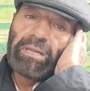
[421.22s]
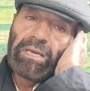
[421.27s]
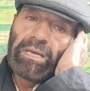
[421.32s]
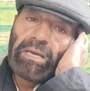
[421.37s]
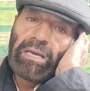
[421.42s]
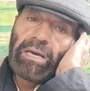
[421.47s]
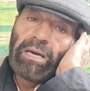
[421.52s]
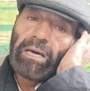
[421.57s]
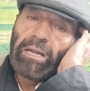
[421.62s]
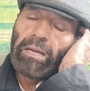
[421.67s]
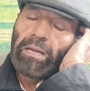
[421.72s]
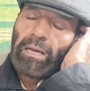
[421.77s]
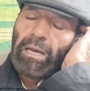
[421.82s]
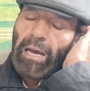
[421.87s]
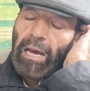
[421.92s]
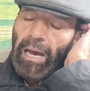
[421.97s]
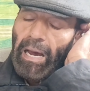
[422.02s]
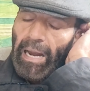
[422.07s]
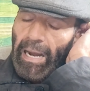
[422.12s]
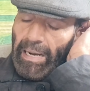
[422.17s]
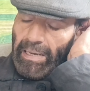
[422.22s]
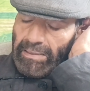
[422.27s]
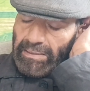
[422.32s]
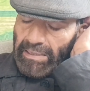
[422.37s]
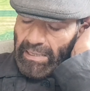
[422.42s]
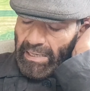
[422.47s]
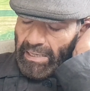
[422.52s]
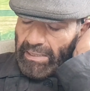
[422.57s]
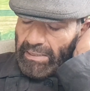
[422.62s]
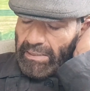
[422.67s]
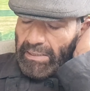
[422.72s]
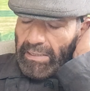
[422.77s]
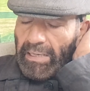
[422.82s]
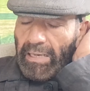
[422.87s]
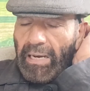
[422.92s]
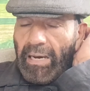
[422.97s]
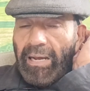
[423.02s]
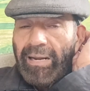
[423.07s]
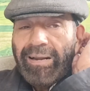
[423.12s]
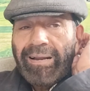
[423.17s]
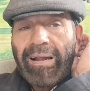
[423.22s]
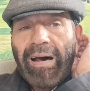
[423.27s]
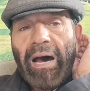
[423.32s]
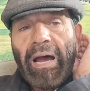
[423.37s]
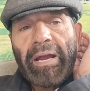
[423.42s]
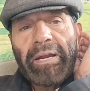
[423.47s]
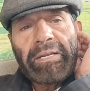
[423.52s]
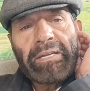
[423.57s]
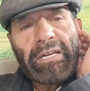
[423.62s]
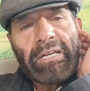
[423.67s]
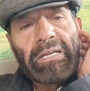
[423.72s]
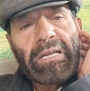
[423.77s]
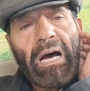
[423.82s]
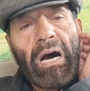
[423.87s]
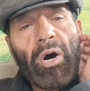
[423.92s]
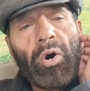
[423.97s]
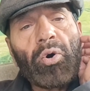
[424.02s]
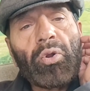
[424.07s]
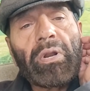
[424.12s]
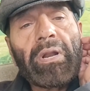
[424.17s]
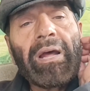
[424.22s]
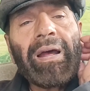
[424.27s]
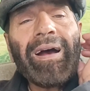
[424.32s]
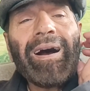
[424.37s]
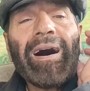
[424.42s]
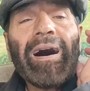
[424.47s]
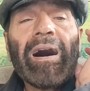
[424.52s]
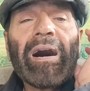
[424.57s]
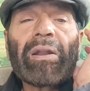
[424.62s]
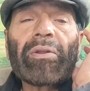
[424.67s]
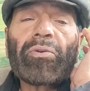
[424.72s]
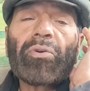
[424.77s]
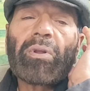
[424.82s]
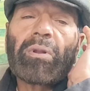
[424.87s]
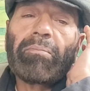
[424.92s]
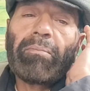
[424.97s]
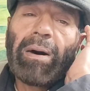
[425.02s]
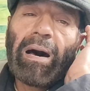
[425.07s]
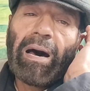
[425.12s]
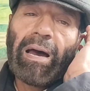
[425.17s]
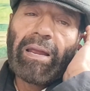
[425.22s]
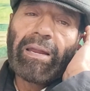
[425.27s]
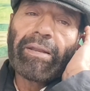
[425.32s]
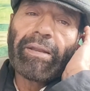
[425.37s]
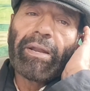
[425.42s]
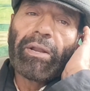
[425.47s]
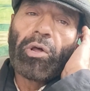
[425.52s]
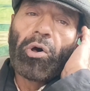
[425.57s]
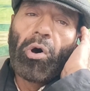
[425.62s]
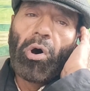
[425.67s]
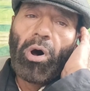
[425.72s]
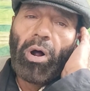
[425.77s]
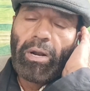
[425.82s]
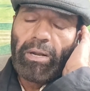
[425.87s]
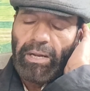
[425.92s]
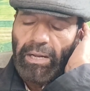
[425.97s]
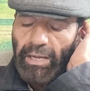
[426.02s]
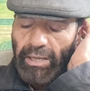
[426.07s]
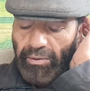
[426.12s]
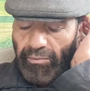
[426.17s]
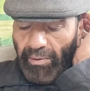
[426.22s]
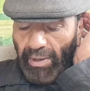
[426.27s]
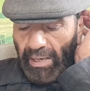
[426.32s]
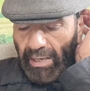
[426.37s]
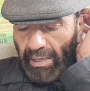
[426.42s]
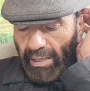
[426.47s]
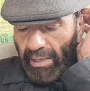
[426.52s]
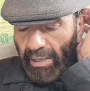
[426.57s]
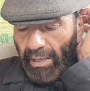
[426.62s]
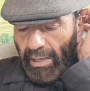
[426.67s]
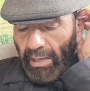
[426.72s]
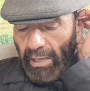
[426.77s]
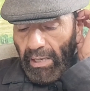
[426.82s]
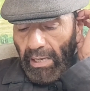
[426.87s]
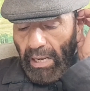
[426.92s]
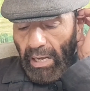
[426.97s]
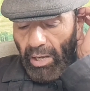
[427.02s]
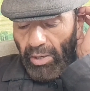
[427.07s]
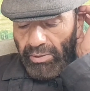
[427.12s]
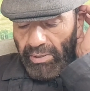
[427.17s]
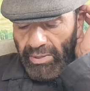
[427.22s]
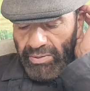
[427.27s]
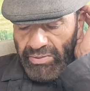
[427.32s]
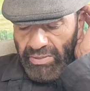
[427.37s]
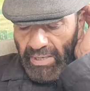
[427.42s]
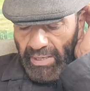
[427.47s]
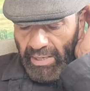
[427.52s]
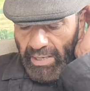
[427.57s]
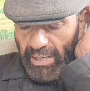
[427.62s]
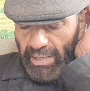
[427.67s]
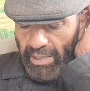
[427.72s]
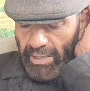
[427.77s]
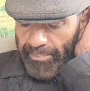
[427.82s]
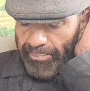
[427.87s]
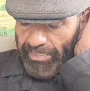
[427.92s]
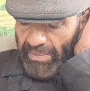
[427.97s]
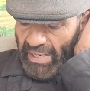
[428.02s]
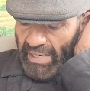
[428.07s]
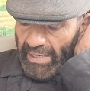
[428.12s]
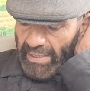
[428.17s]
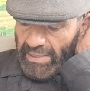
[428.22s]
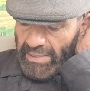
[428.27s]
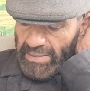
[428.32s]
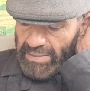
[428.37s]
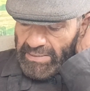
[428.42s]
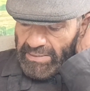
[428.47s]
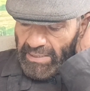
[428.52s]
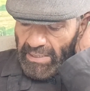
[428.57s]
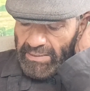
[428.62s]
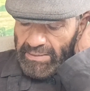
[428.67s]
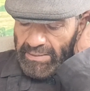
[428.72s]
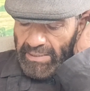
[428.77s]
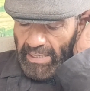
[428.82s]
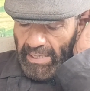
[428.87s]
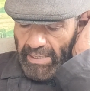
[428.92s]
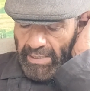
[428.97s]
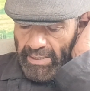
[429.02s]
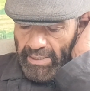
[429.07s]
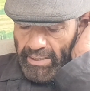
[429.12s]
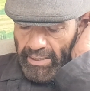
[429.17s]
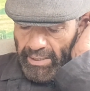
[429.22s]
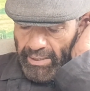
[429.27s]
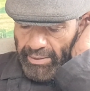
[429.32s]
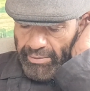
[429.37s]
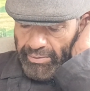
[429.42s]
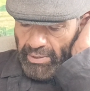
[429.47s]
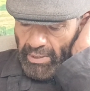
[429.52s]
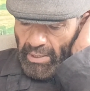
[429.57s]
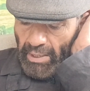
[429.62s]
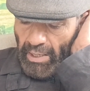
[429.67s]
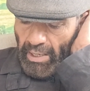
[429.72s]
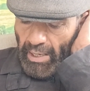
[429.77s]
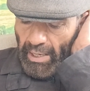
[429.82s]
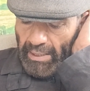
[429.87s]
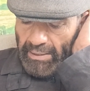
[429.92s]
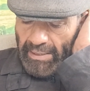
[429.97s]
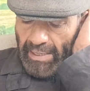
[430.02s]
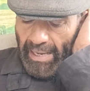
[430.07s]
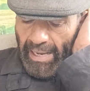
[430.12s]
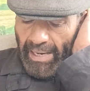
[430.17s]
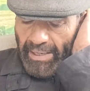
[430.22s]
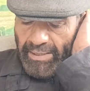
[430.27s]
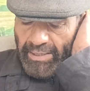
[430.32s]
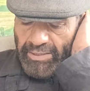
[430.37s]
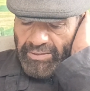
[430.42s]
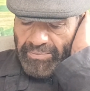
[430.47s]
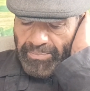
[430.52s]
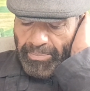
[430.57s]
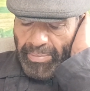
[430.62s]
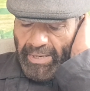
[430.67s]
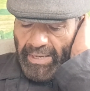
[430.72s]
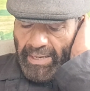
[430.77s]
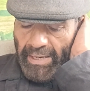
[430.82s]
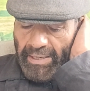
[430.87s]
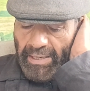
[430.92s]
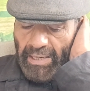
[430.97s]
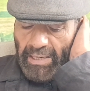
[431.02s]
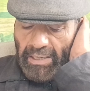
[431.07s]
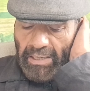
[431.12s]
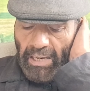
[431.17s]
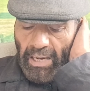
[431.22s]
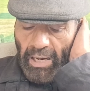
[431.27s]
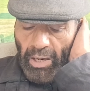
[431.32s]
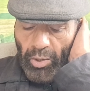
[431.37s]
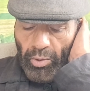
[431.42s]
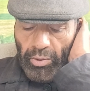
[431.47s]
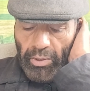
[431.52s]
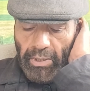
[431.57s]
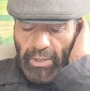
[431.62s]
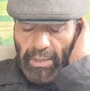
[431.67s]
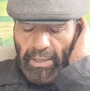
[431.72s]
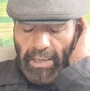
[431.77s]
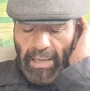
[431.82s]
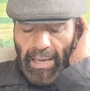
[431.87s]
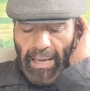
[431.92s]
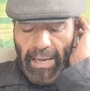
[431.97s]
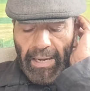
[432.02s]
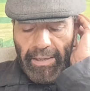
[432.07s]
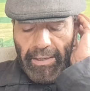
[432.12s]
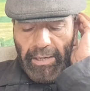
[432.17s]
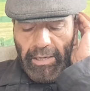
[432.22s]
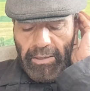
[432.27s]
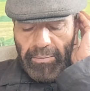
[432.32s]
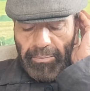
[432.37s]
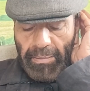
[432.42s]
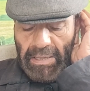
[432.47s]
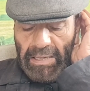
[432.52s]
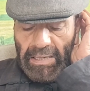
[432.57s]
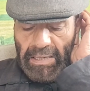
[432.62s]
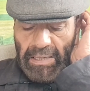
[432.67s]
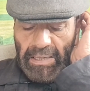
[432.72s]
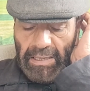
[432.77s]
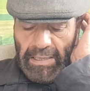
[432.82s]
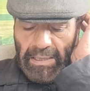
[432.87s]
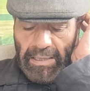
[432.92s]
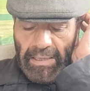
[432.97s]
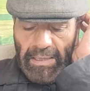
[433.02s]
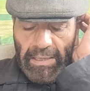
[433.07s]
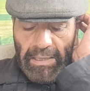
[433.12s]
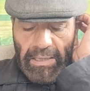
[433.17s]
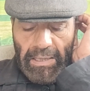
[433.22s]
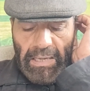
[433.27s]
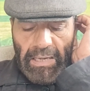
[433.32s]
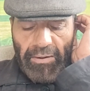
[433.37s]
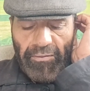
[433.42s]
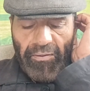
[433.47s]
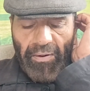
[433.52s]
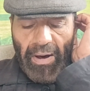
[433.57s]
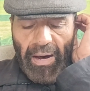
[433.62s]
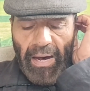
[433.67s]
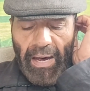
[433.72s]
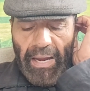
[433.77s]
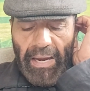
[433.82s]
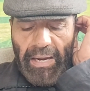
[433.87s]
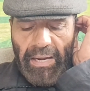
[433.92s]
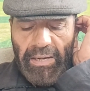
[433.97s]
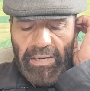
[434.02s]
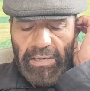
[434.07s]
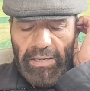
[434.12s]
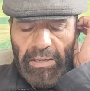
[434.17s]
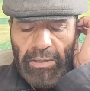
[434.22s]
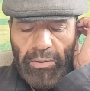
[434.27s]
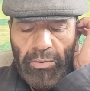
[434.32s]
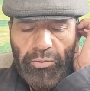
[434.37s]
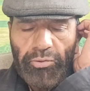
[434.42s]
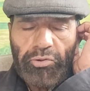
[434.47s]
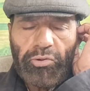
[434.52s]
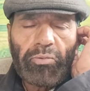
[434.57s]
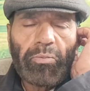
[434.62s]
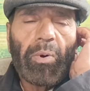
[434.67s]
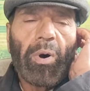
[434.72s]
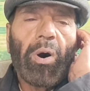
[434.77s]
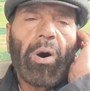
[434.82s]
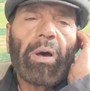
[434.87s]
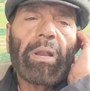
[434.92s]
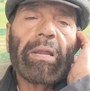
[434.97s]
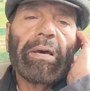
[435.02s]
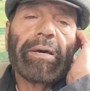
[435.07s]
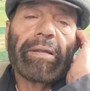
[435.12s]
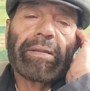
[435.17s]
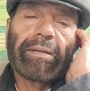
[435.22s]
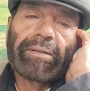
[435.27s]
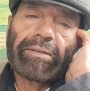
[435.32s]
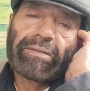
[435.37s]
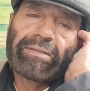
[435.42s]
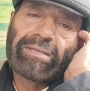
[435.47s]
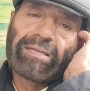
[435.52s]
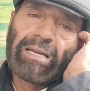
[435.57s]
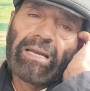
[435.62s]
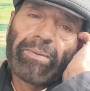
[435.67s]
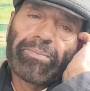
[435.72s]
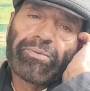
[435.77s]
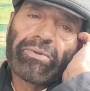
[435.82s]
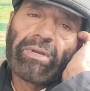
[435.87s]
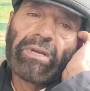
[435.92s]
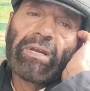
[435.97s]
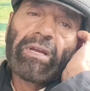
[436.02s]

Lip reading: there, and then write it down on your mind and heart as well. Now the second additional strategy is that is break it down, and it mean divide into smaller steps,